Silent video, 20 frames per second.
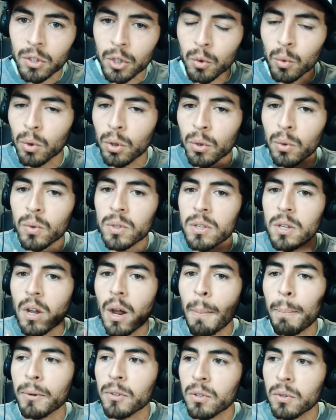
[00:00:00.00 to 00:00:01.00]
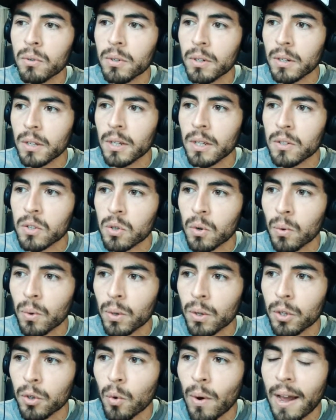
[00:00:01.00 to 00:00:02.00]
You lose the opportunity. And so
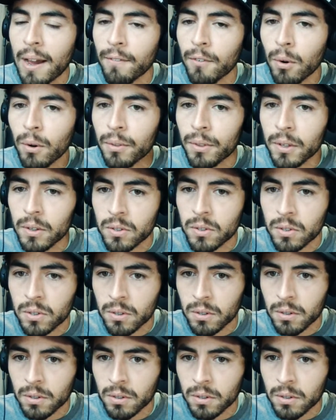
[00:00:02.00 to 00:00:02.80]
you have all this